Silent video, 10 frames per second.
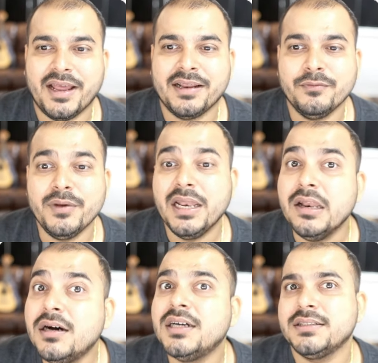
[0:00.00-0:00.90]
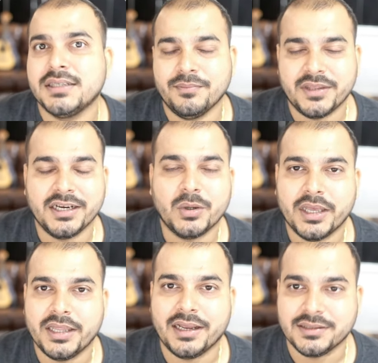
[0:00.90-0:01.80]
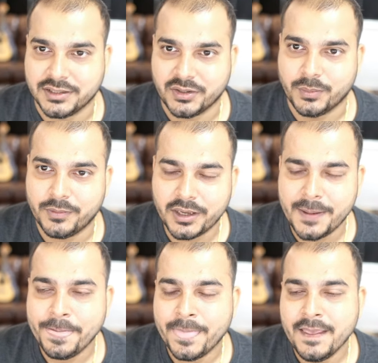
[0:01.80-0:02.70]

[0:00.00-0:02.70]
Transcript: where we learn something together as a group. Okay.